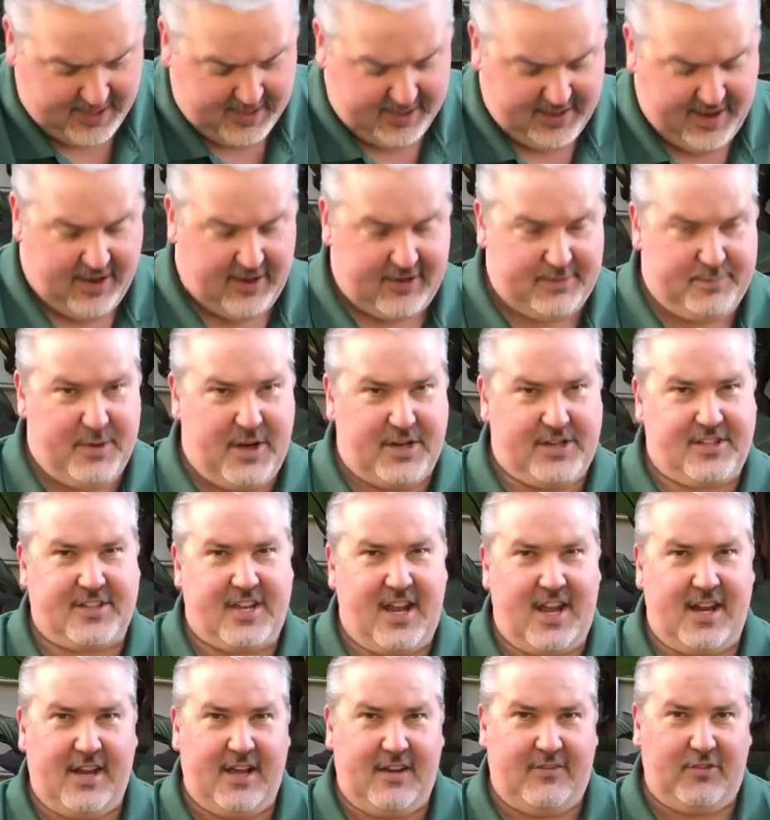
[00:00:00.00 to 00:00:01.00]
Now, as much as
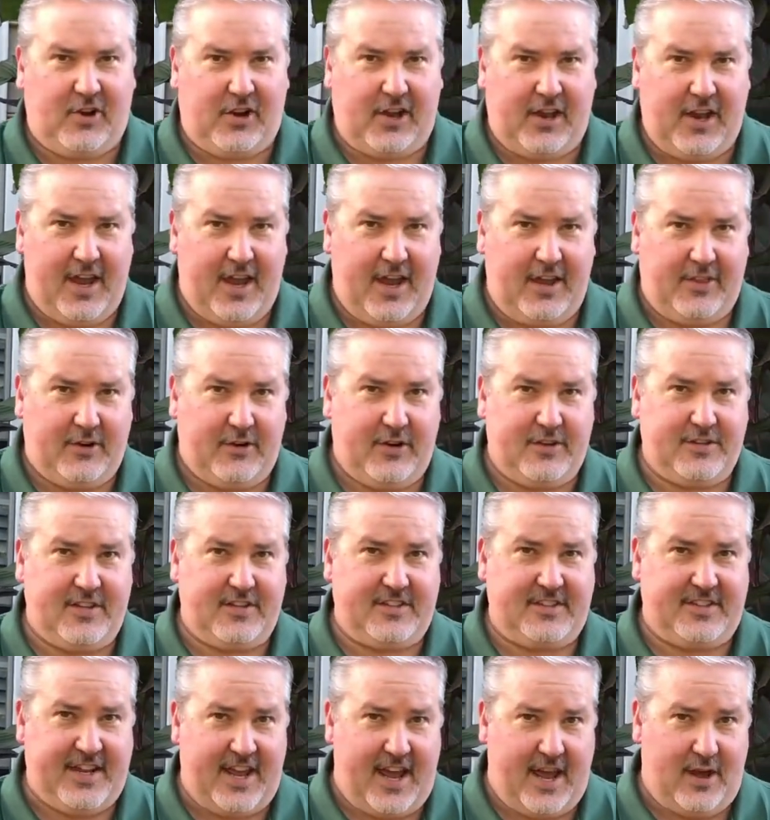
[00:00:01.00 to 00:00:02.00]
I love clay, there is a
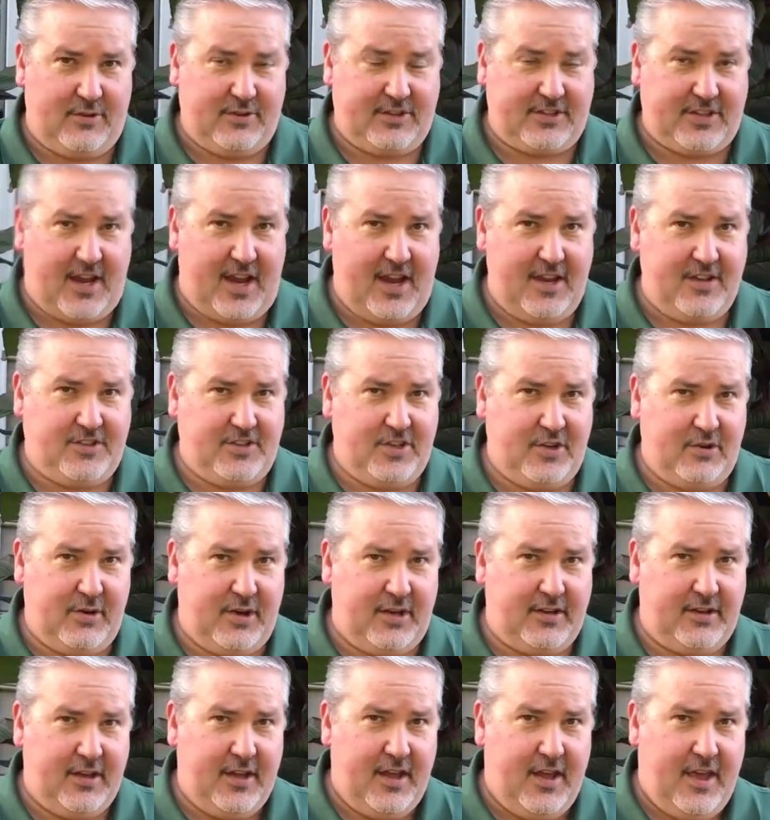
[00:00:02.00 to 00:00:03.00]
downside to
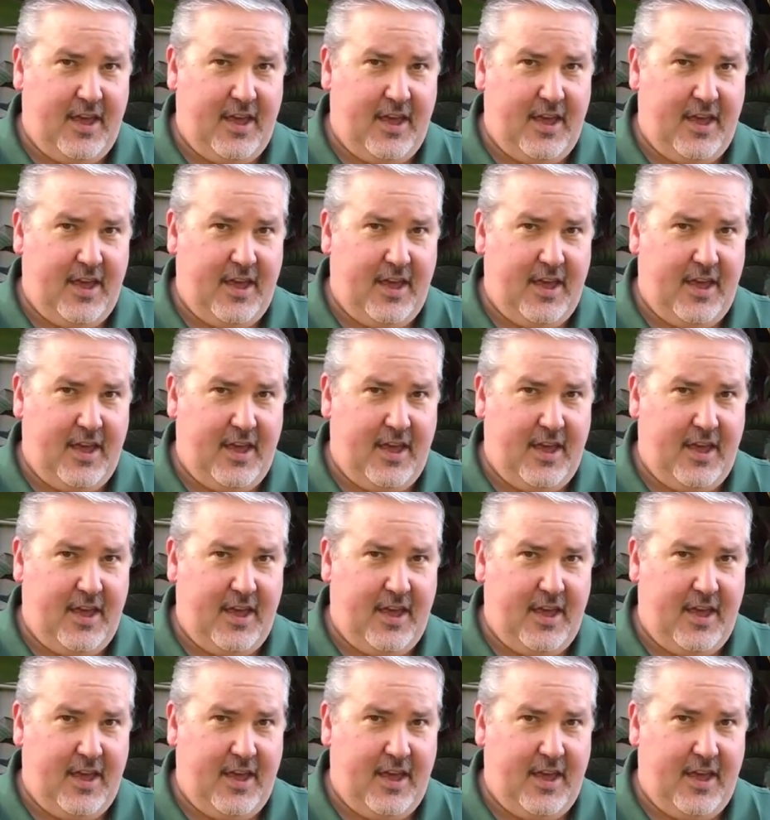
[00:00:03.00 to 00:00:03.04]
it,